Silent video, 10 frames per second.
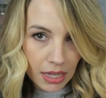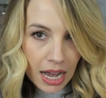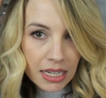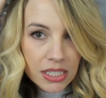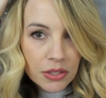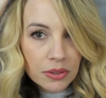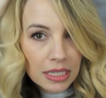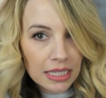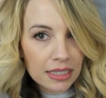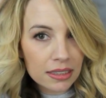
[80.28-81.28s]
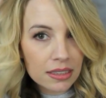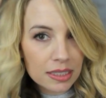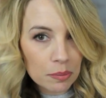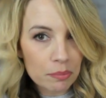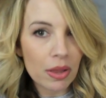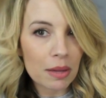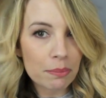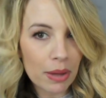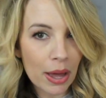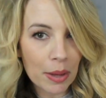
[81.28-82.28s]
I do need some
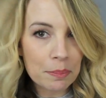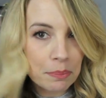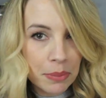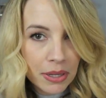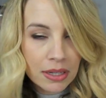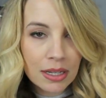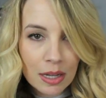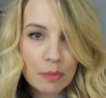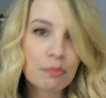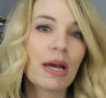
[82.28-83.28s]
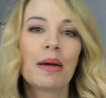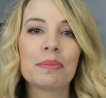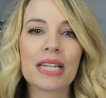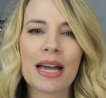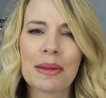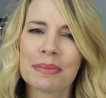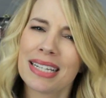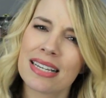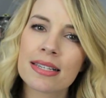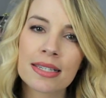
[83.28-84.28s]
like pump pumped
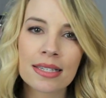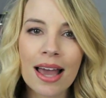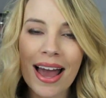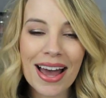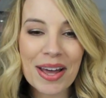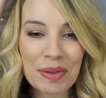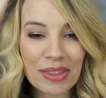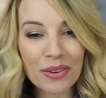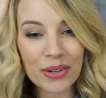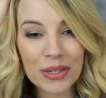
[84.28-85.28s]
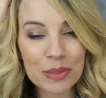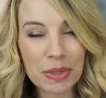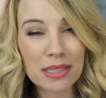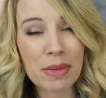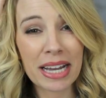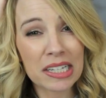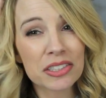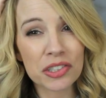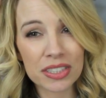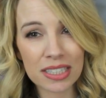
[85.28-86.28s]
upness um, in the roots, because my hair
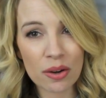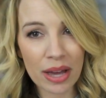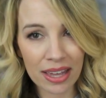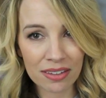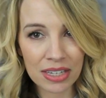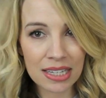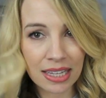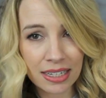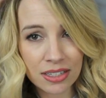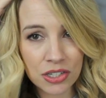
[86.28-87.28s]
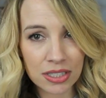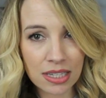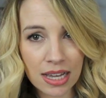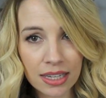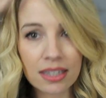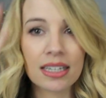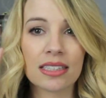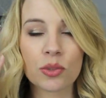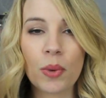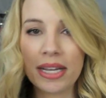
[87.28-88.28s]
is just so heavy that it just like
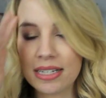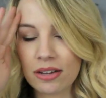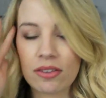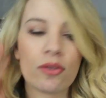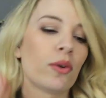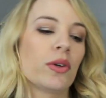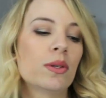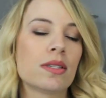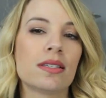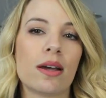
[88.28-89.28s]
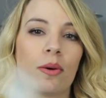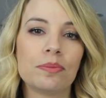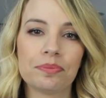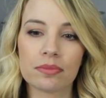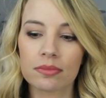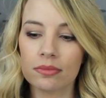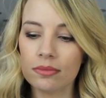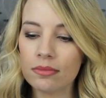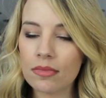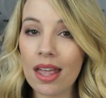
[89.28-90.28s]
gets weighed down at the roots. So
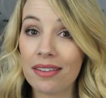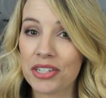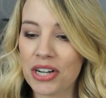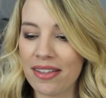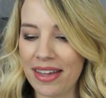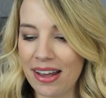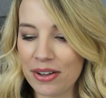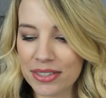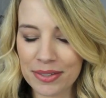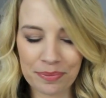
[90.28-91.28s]
I'll have to try that out.